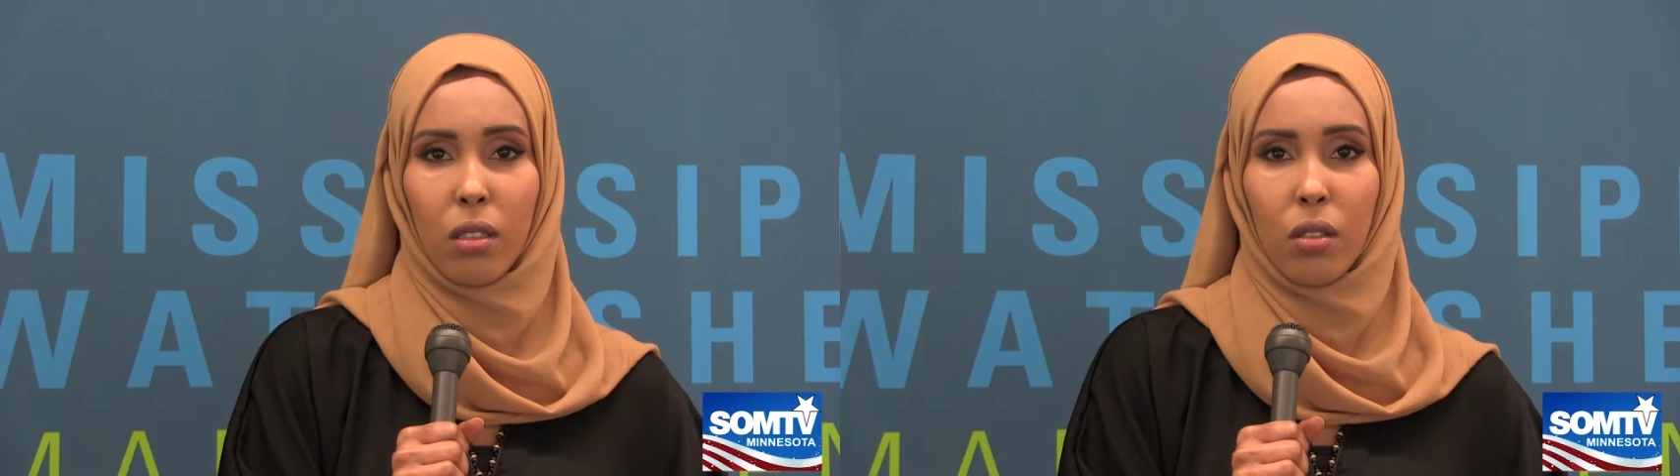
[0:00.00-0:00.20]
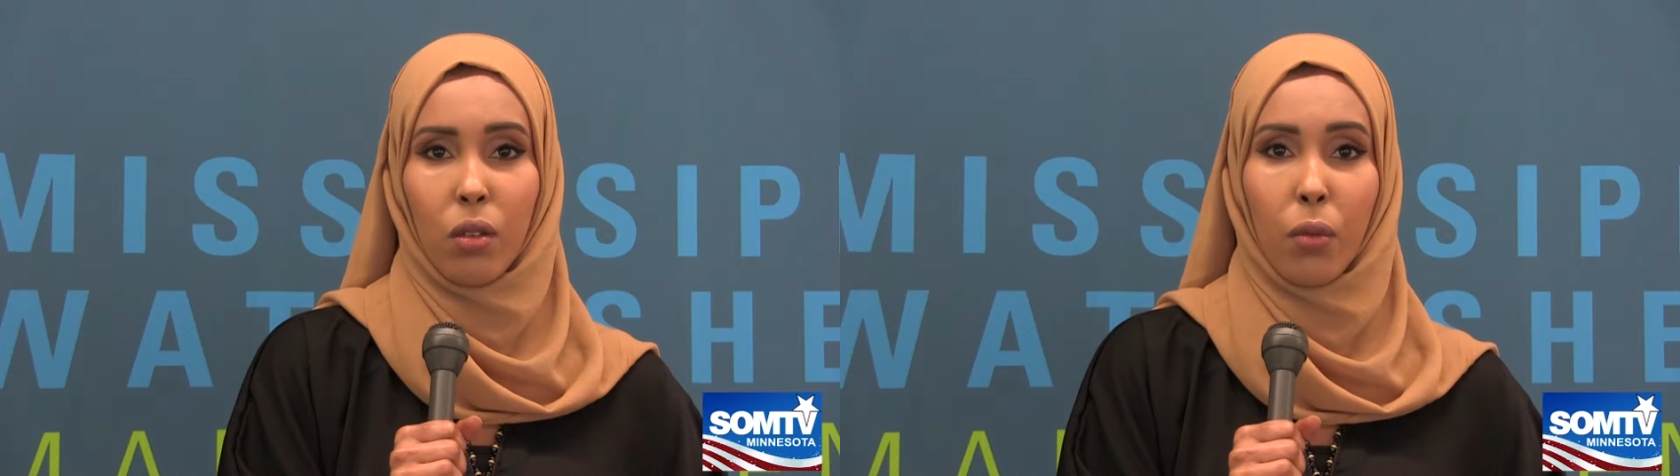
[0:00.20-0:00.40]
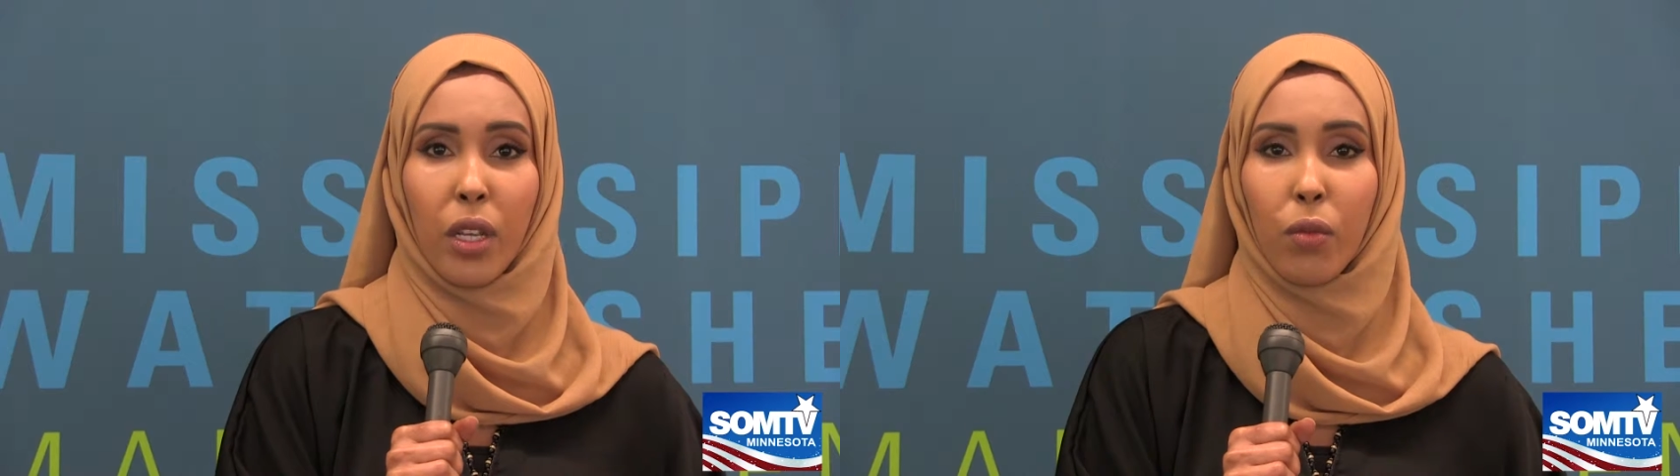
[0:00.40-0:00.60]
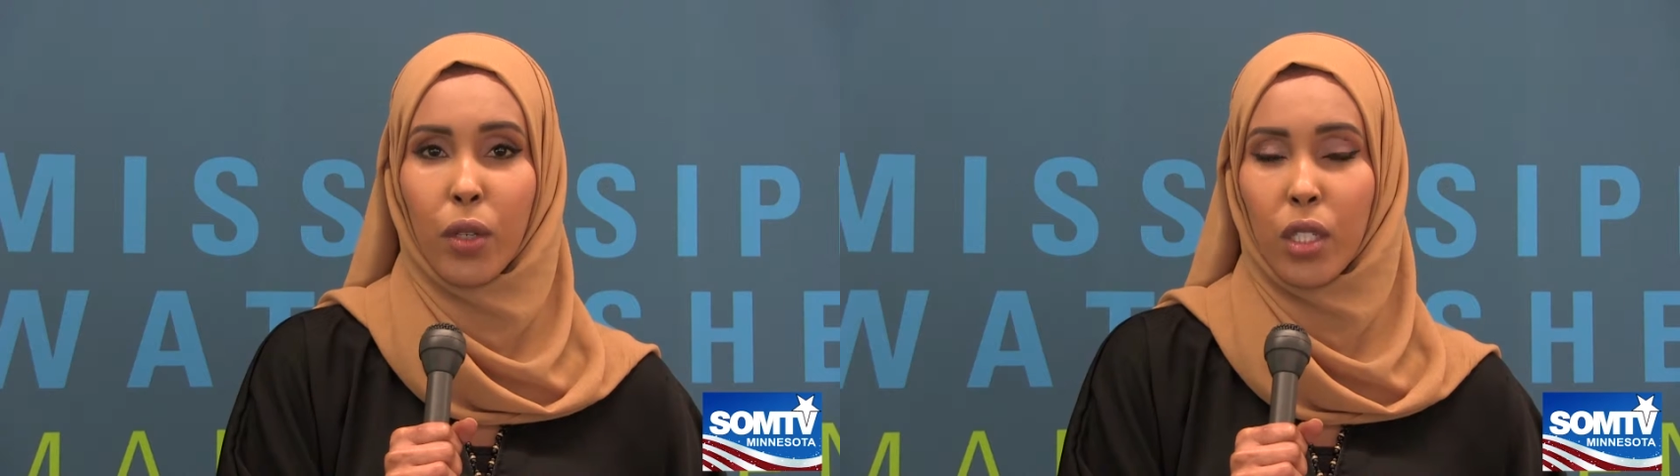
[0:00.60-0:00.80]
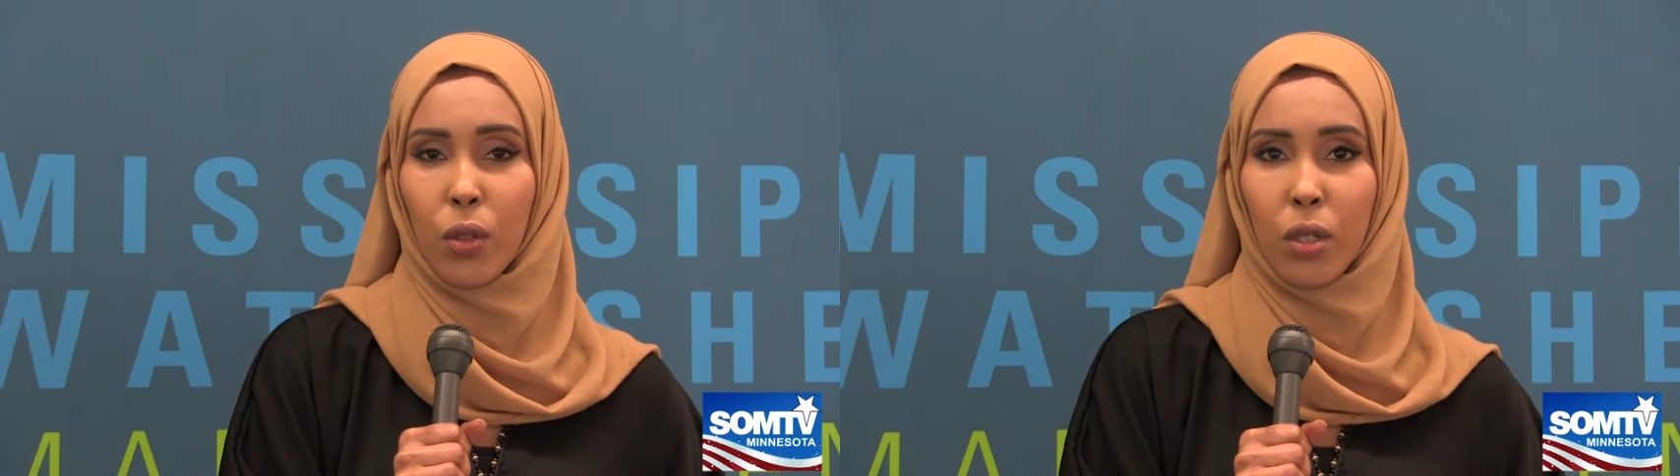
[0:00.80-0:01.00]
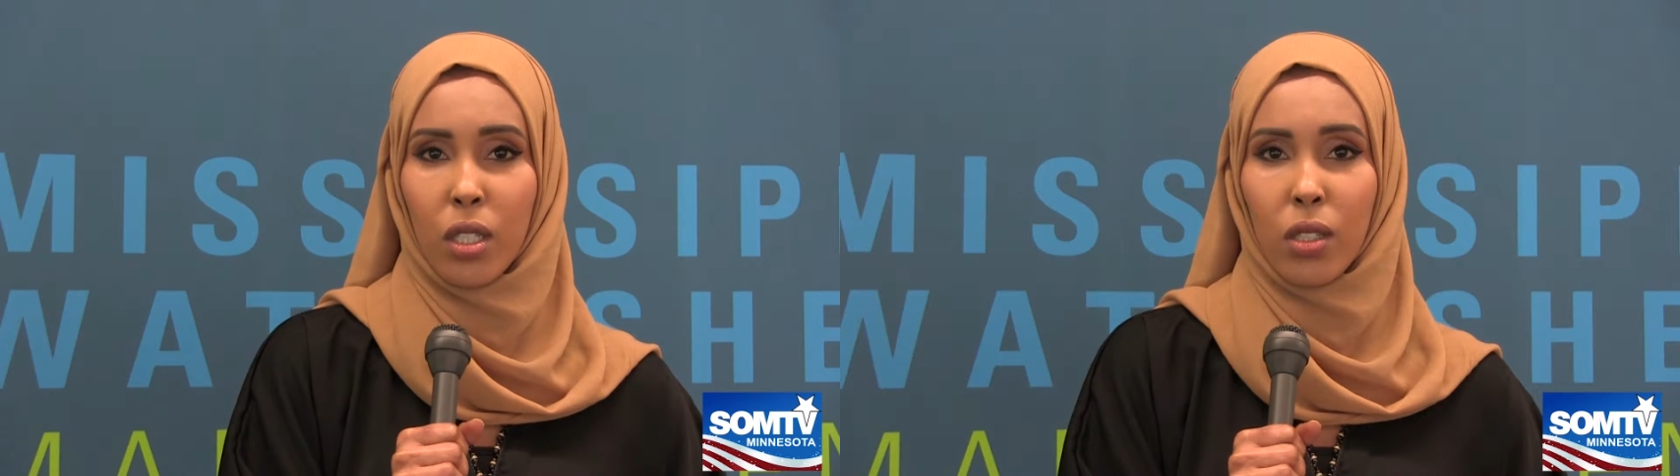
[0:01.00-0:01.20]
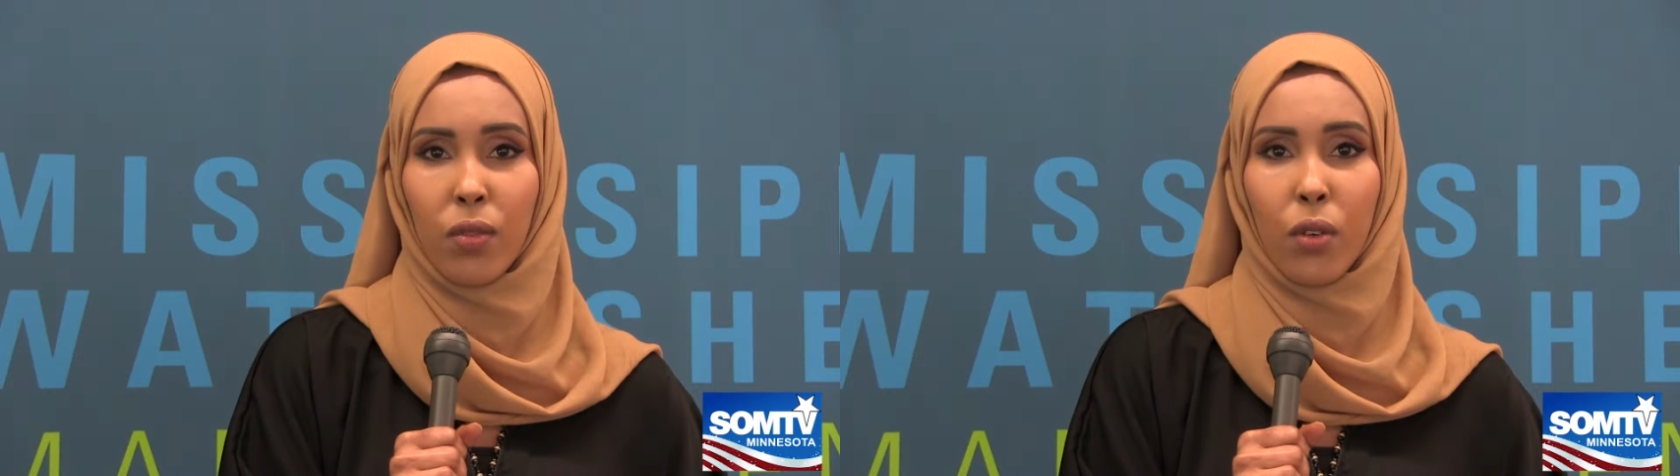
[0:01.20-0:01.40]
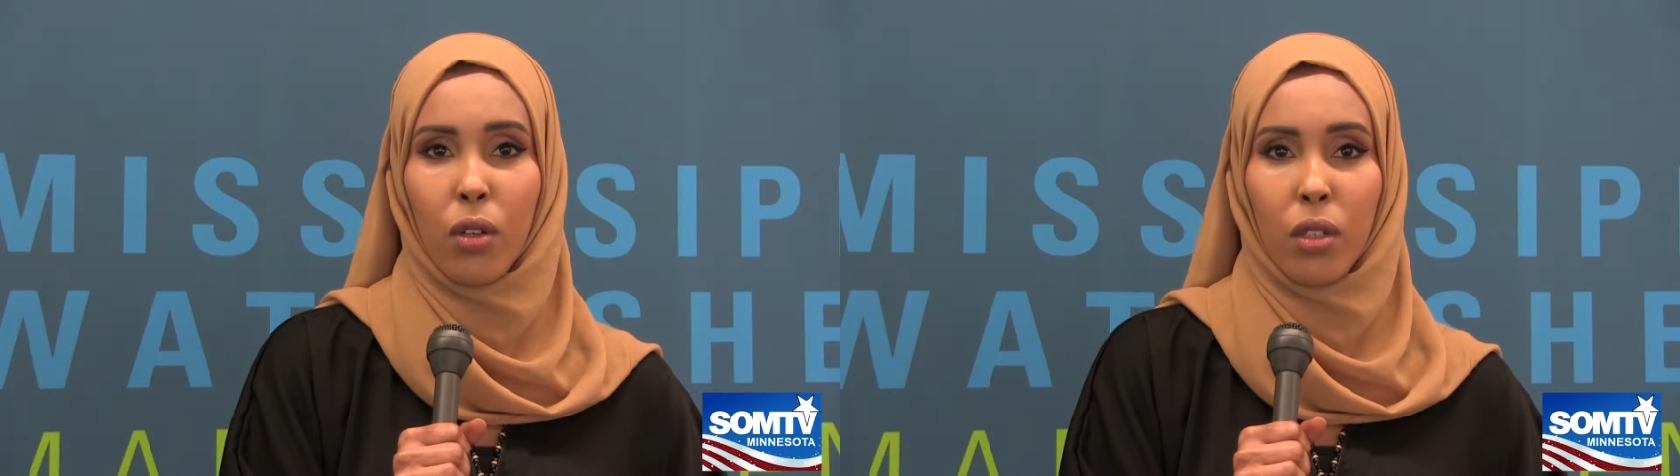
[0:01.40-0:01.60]
it's a great resource
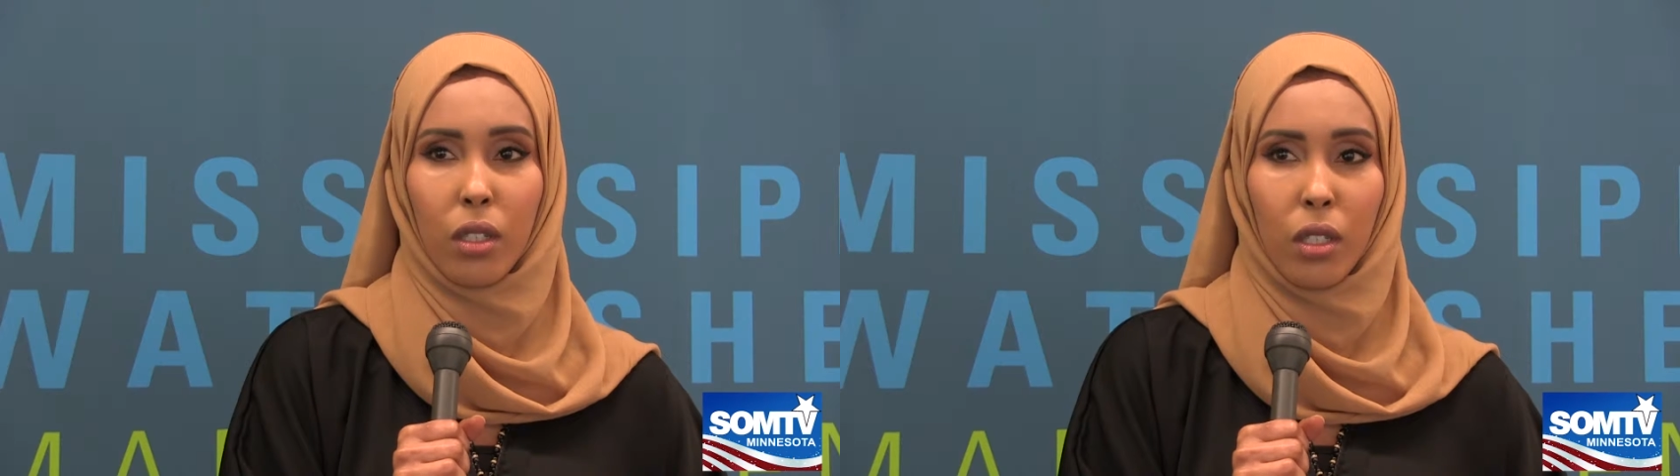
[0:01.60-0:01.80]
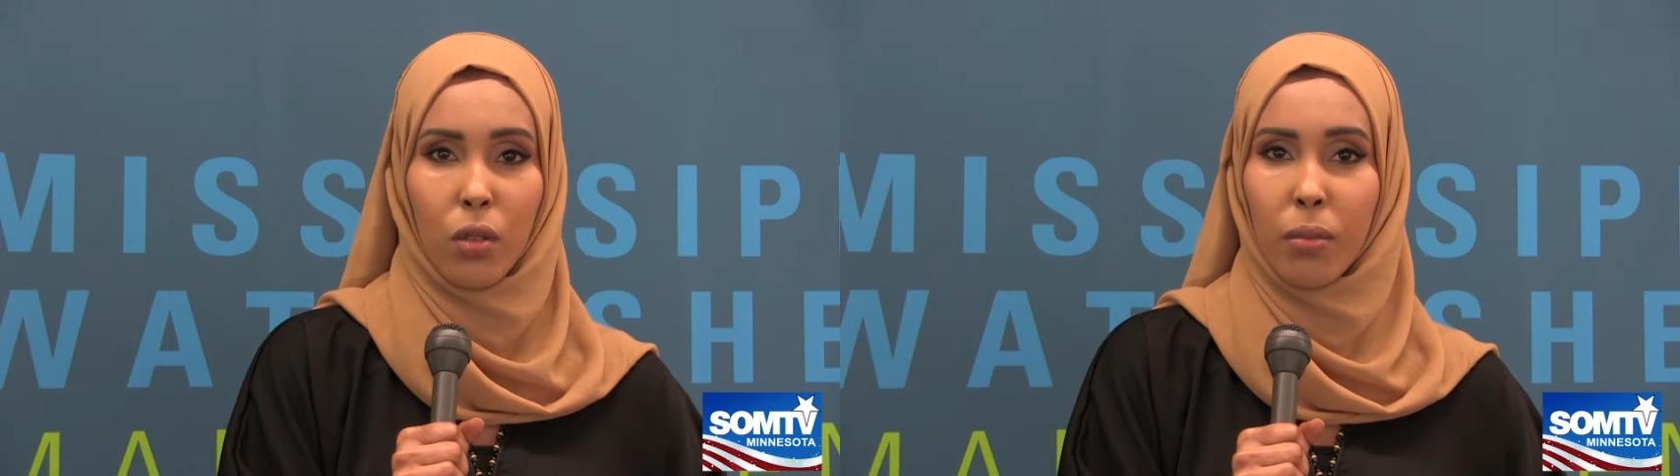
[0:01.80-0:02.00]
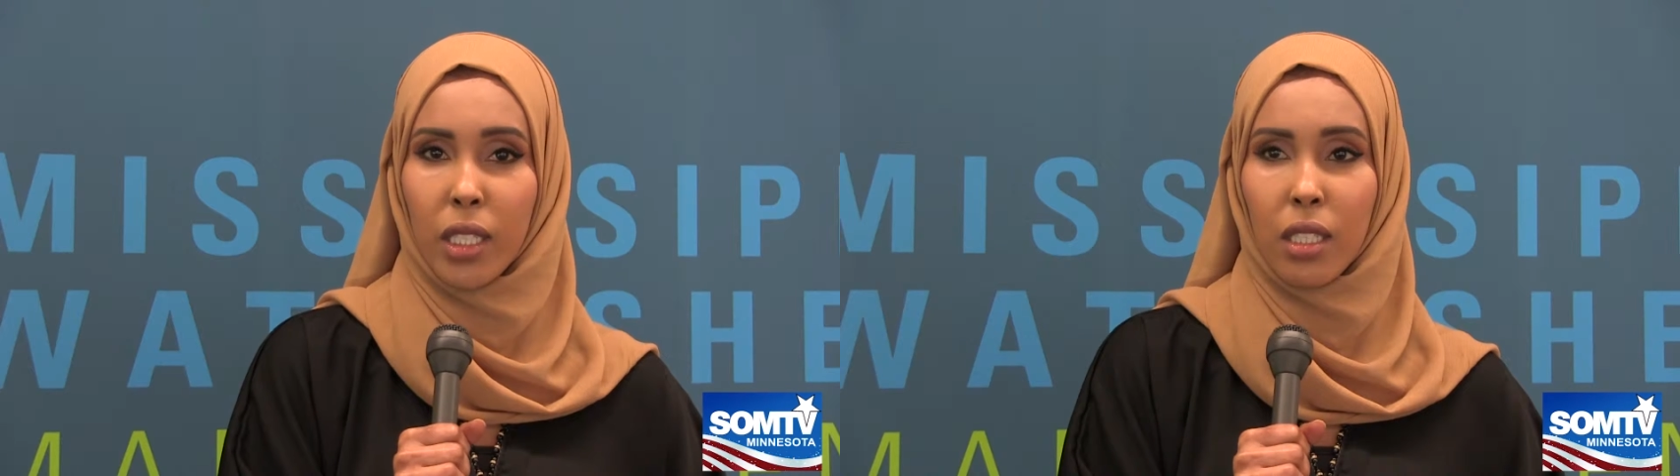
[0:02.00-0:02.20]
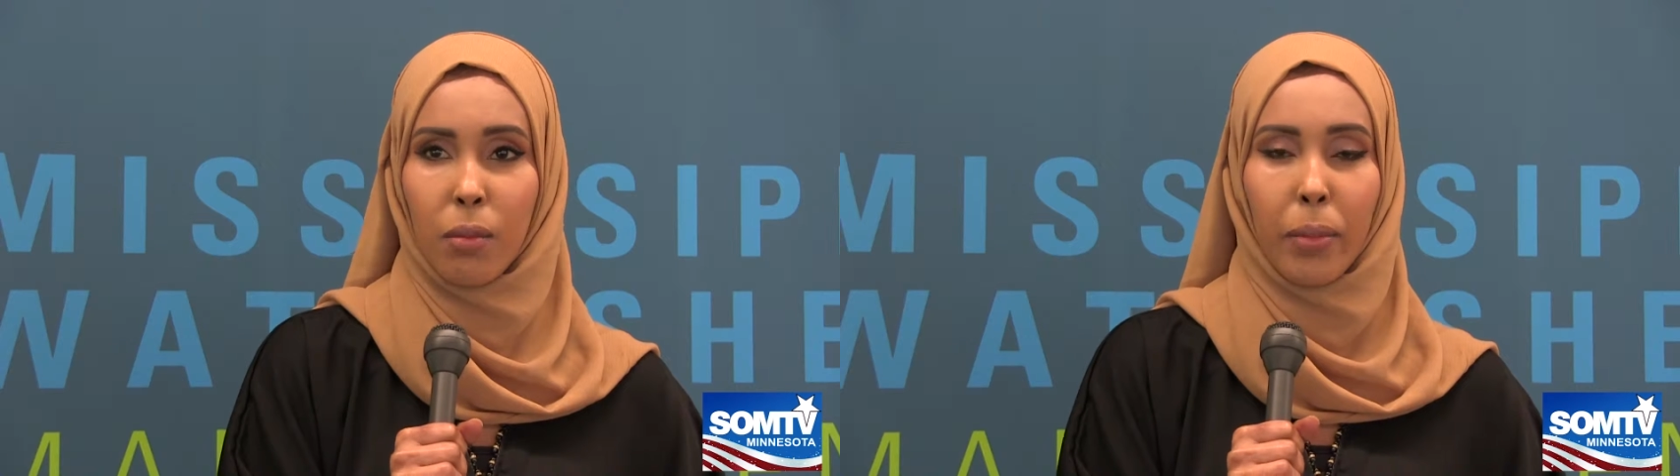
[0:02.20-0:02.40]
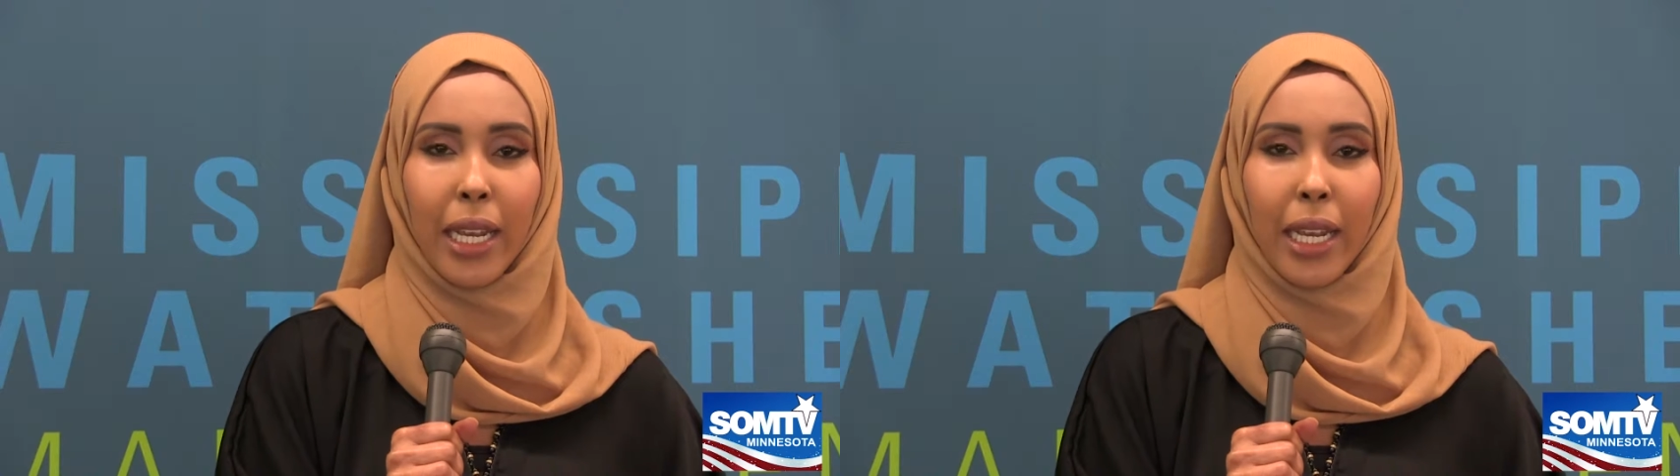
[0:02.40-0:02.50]
for humans,